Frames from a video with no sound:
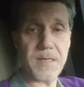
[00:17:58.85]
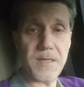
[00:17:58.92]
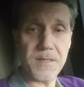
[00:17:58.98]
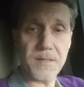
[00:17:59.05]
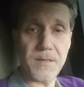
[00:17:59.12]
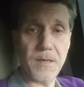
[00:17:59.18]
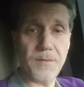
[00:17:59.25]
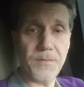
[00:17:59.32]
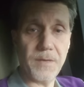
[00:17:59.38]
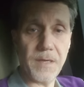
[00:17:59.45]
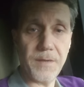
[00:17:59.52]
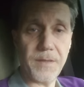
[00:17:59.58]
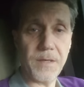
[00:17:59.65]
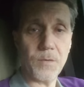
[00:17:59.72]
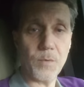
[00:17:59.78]
that stuff and
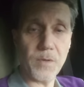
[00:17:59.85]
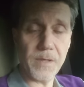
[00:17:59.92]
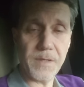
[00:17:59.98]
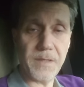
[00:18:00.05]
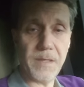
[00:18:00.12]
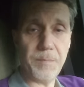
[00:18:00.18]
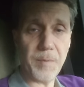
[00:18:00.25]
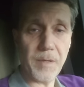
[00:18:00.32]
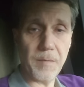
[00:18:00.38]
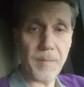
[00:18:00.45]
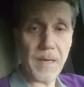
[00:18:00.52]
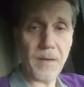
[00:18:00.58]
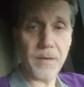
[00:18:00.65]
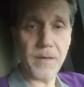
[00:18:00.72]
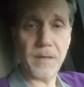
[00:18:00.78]
I think really deeply
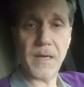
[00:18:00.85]
about it.